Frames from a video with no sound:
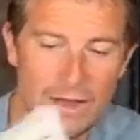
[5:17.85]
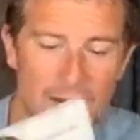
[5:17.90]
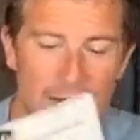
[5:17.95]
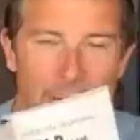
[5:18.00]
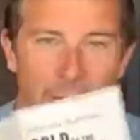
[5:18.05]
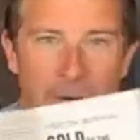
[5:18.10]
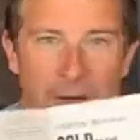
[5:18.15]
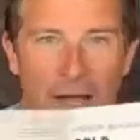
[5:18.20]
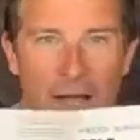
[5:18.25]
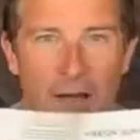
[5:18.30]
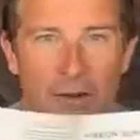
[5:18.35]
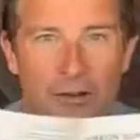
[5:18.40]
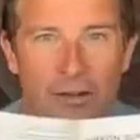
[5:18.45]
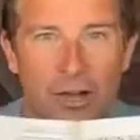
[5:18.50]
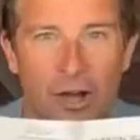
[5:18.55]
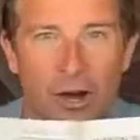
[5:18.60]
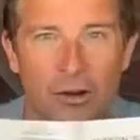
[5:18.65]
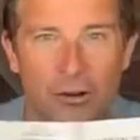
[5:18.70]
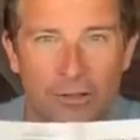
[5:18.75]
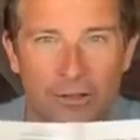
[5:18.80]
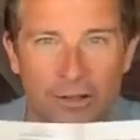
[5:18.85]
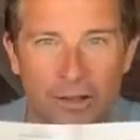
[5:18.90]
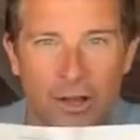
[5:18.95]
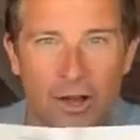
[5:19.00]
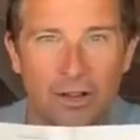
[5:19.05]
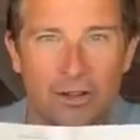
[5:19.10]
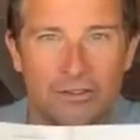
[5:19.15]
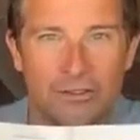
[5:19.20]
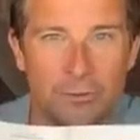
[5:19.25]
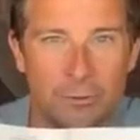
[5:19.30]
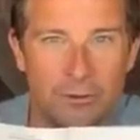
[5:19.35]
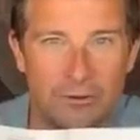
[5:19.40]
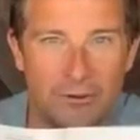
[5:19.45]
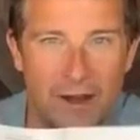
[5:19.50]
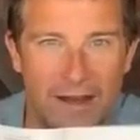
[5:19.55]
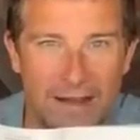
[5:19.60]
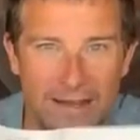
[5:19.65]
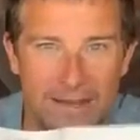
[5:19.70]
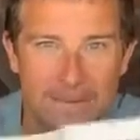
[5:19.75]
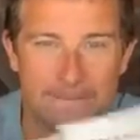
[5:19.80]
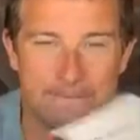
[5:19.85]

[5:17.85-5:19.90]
here we go, Gold for the Gods. Are we ready?